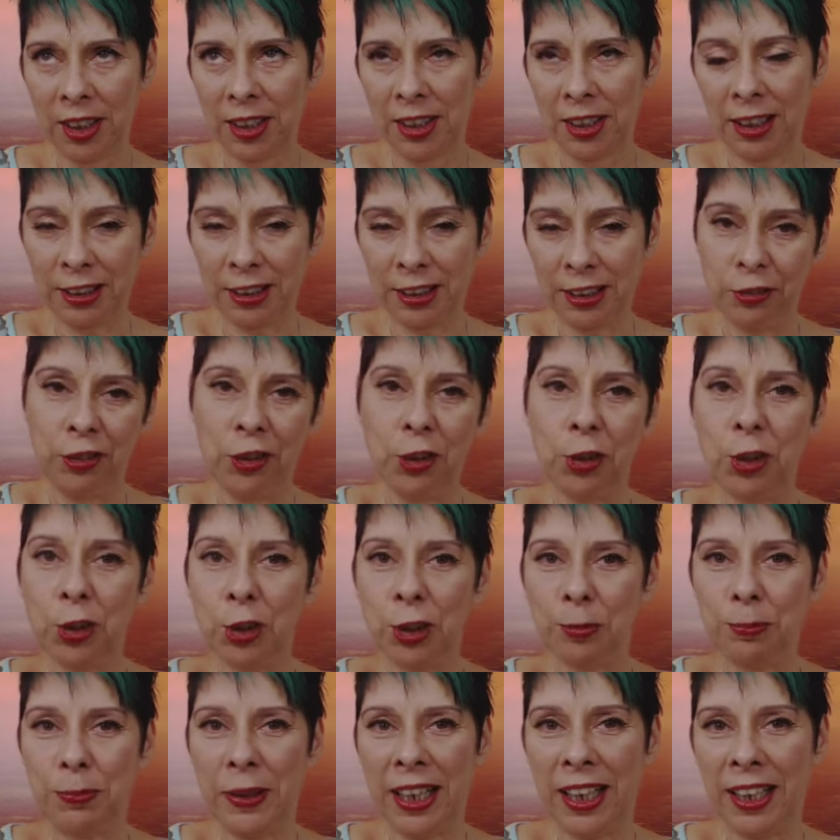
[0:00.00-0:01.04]
like, if you
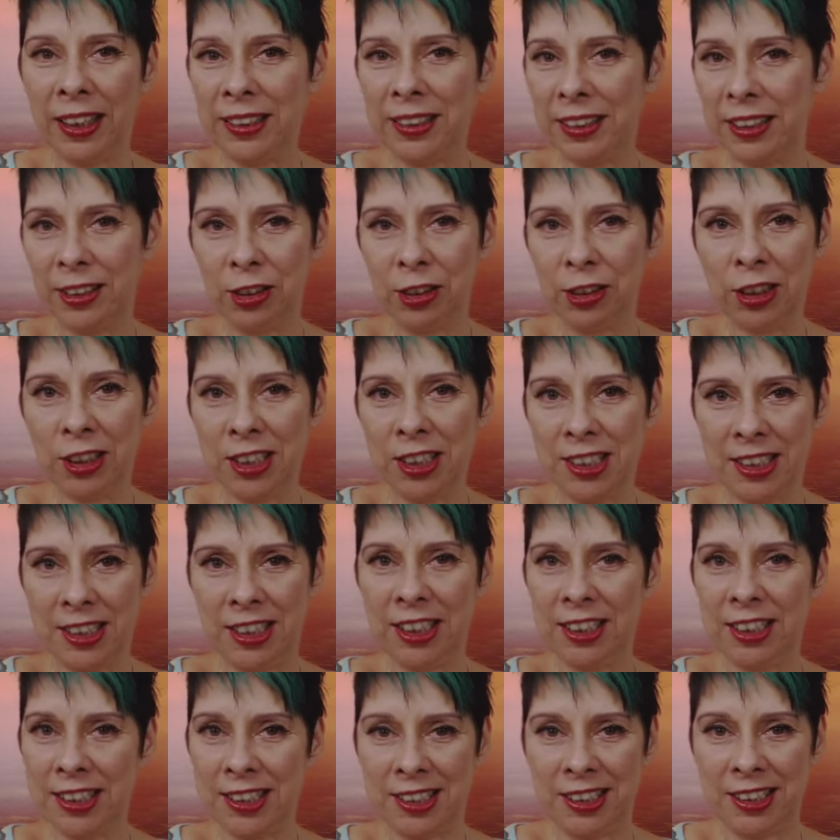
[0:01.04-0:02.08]
look back and you're
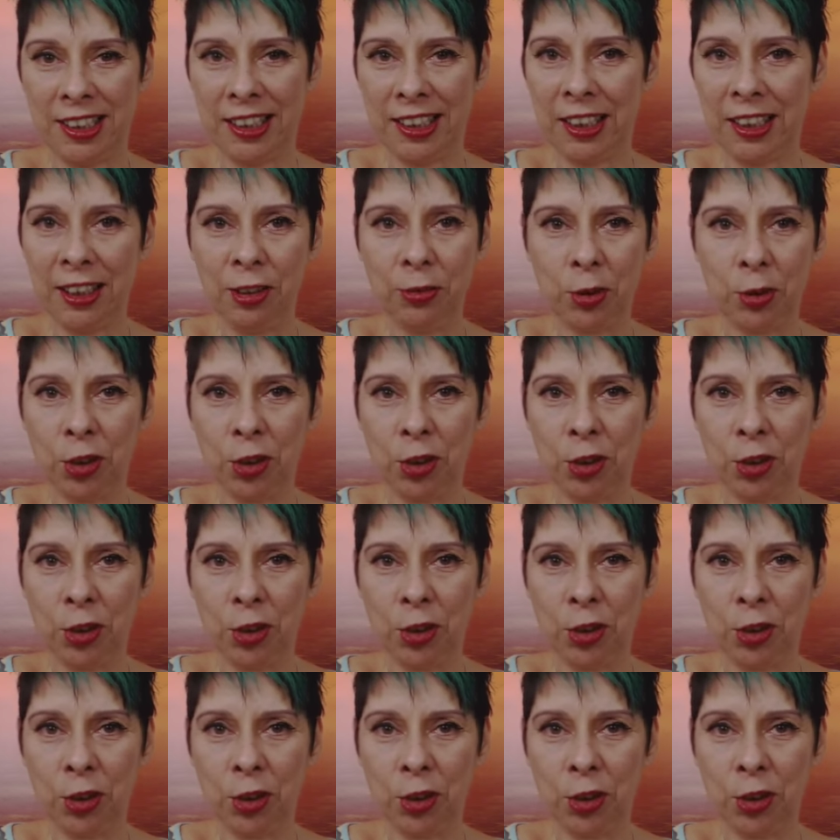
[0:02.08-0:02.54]
16,